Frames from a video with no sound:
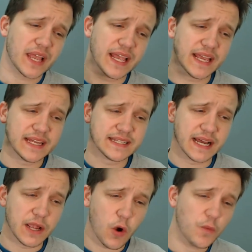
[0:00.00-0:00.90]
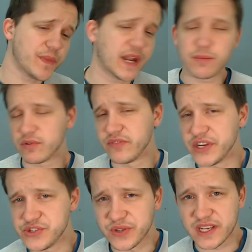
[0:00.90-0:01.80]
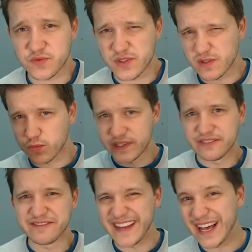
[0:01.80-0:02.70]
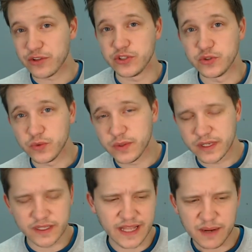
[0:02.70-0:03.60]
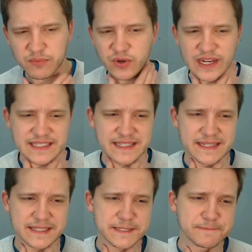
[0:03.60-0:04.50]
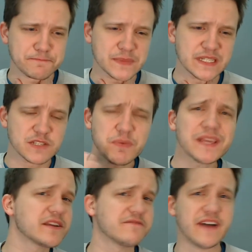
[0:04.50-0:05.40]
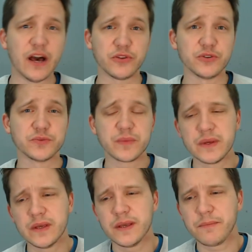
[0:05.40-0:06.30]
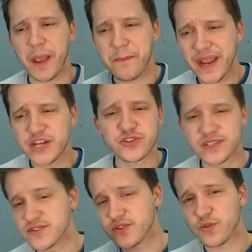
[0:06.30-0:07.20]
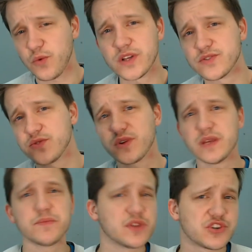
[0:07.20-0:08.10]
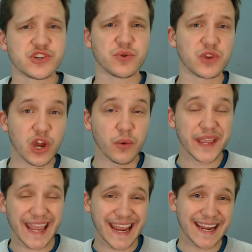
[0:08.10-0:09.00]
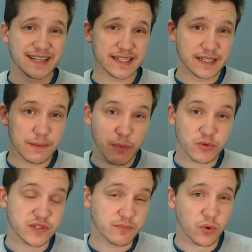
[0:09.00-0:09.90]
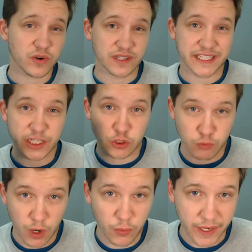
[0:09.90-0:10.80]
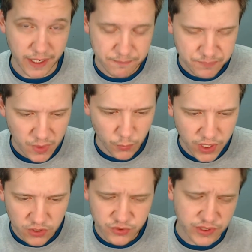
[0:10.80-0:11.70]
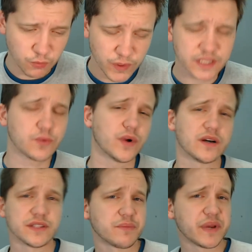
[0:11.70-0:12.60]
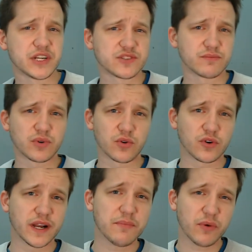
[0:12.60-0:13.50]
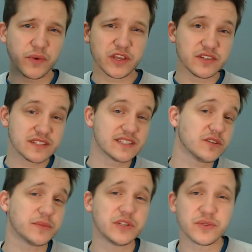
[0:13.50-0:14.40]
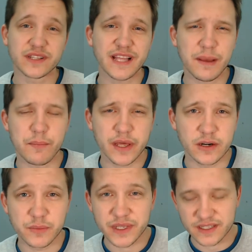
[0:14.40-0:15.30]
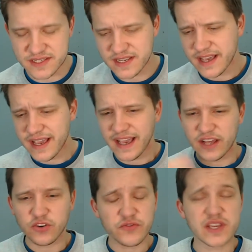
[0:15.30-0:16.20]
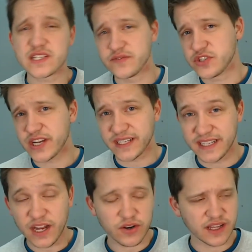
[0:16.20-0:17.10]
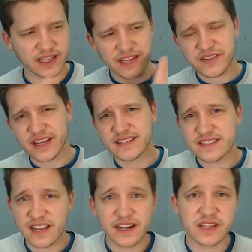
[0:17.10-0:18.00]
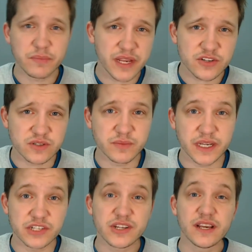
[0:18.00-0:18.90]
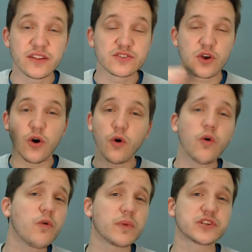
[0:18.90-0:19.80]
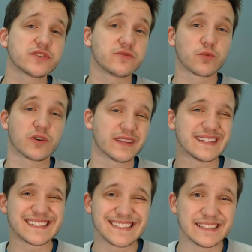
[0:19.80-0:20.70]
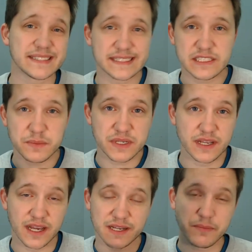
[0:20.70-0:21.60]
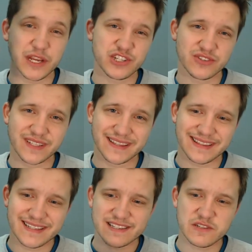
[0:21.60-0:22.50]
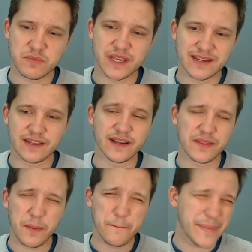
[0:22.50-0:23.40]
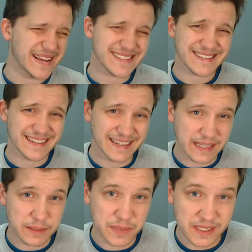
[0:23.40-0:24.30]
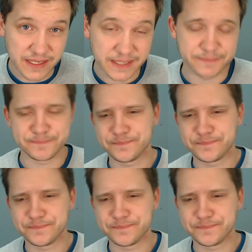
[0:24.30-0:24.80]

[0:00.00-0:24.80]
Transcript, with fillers: And I hope that I provide you guys with some real value in that process. Speaking of value, my patrons are the ones who keep this show going and, most importantly, growing we are doing really well in the patron program, but we could still be doing a lot better because I don't know if you guys have checked it out. On the left hand side of the patron page, there's a whole bunch of work that still needs to be done to make sure that this is being done the best that it can be done.